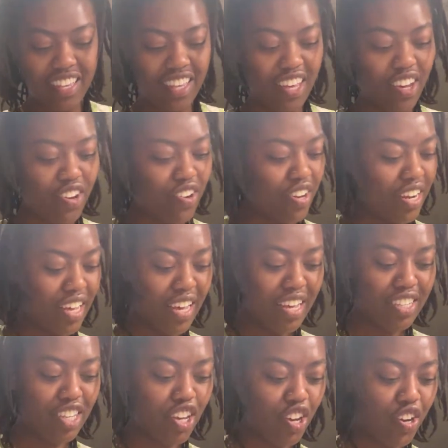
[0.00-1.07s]
Here it
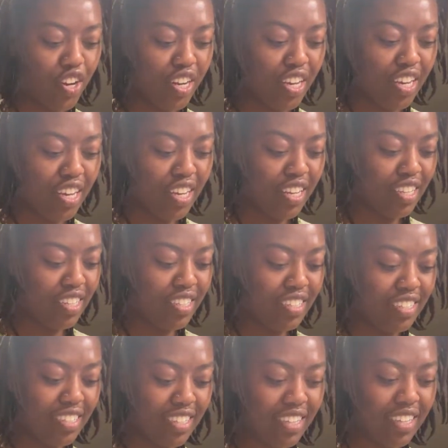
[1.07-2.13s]
is, here it is.
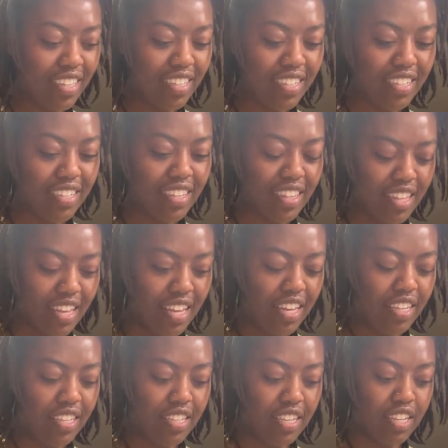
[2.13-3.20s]
This
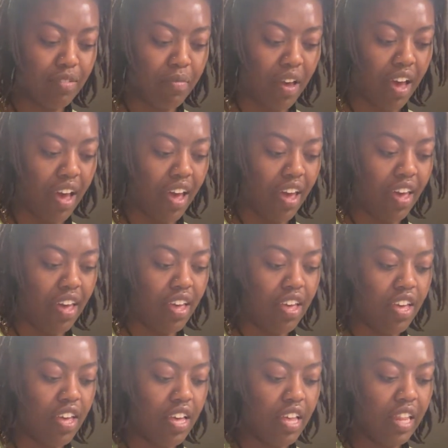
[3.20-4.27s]
is my
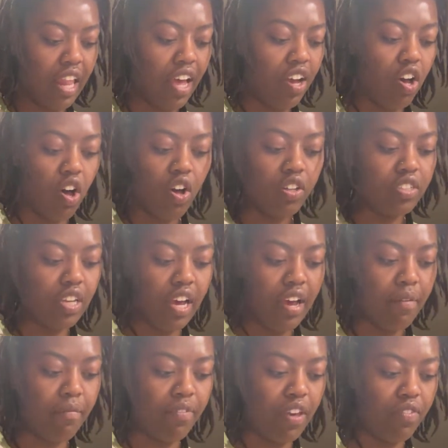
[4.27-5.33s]
like
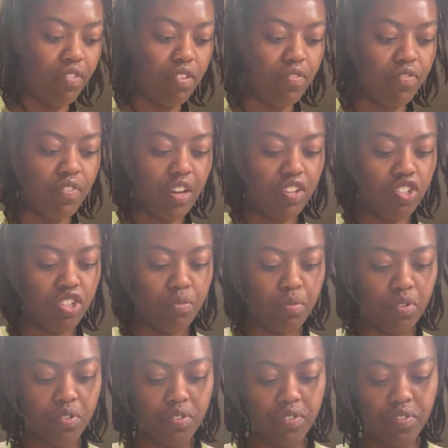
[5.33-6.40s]
all-time favorite
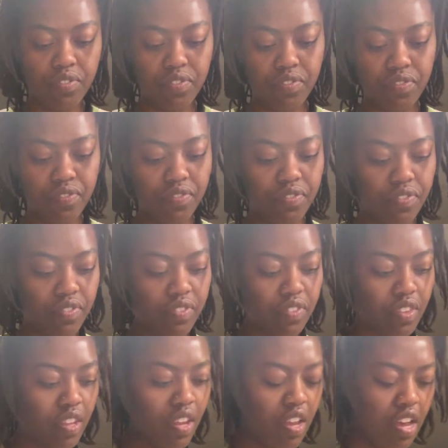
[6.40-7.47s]
vegetable.
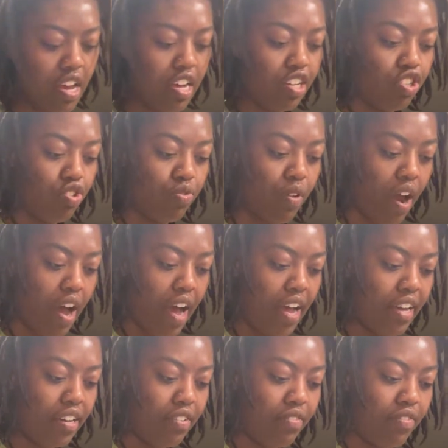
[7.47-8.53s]
A
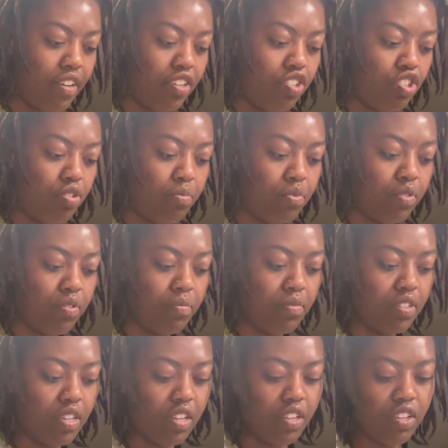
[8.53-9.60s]
dried vegetable. I'm
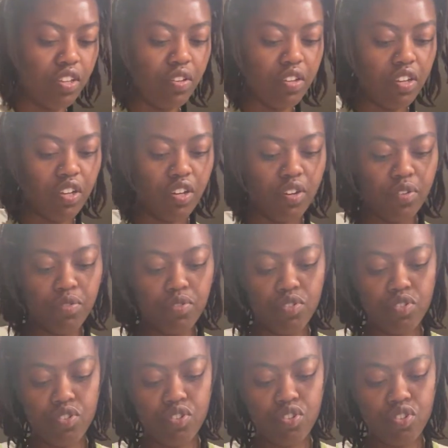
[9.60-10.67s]
telling you, it goes
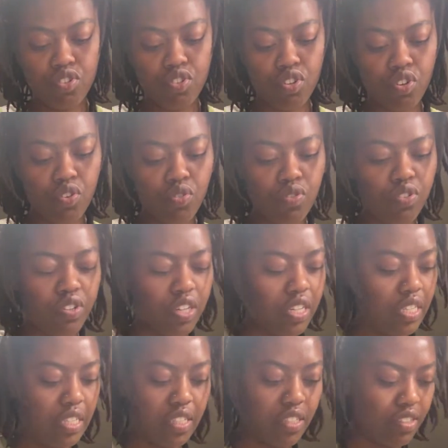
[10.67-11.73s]
so
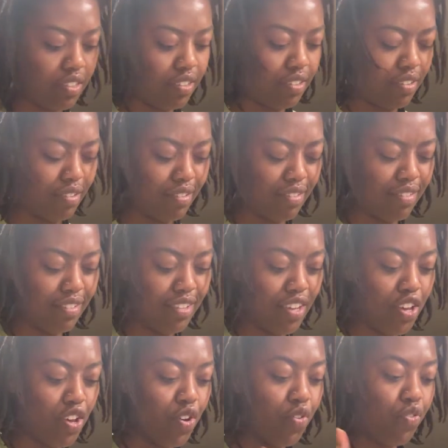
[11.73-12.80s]
crazy.
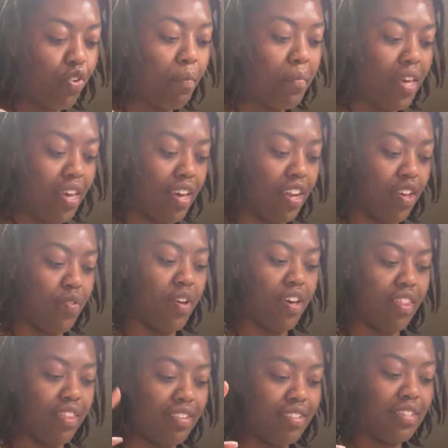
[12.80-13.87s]
For me anyway.
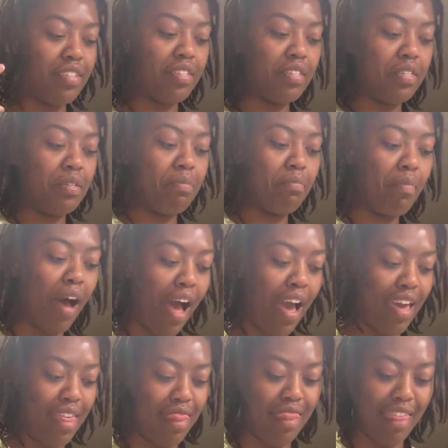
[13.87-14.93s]
This is
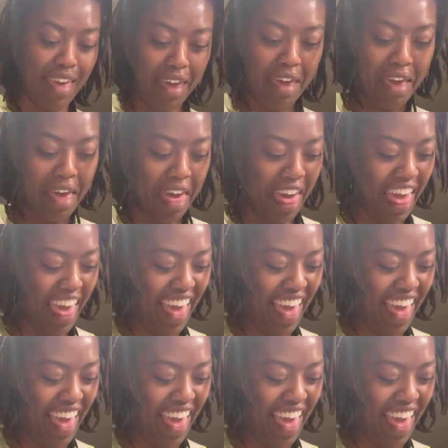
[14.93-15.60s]
my thing.